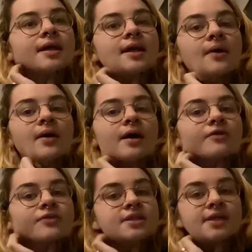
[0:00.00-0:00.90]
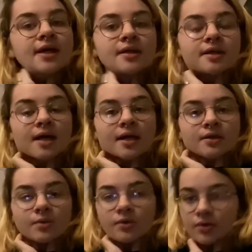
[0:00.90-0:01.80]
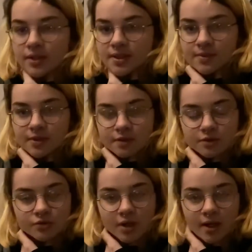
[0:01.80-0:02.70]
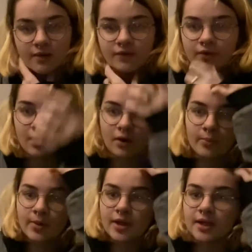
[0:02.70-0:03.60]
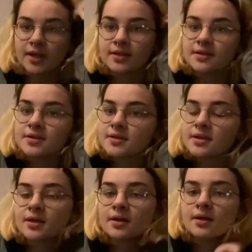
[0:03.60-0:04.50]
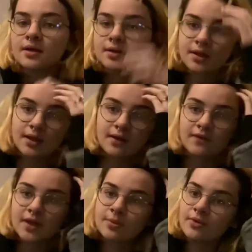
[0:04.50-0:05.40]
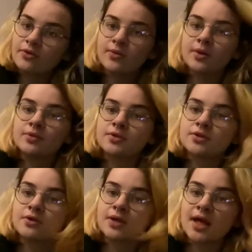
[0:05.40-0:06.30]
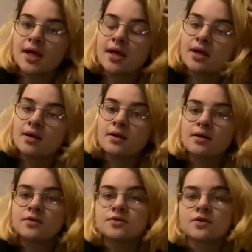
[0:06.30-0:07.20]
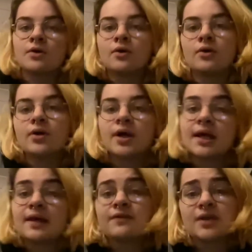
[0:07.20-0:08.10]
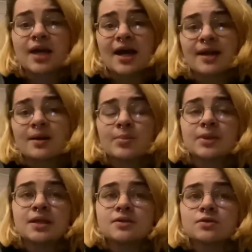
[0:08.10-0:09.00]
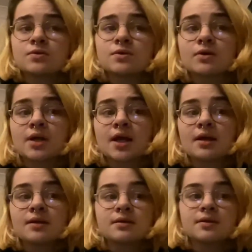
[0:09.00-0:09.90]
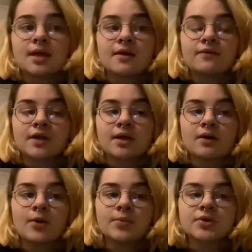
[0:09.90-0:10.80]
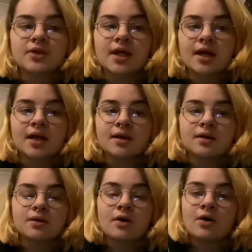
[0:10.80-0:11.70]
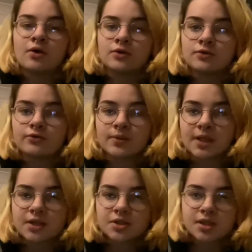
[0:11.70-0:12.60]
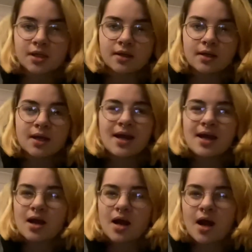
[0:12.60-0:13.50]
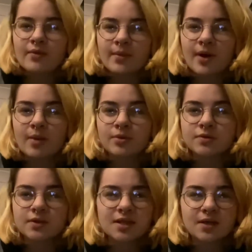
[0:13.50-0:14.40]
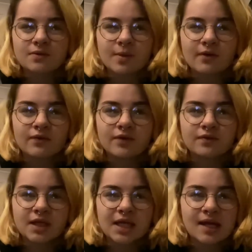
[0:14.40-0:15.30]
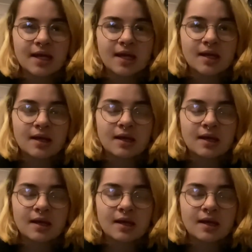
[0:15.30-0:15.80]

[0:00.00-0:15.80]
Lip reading: now have the second annual Christmas drive up. And it's, like, available for people to donate. So, if you can, please do donate. They've, like, upped their goal from last year. Can't remember how much it was, I think it was about 50k,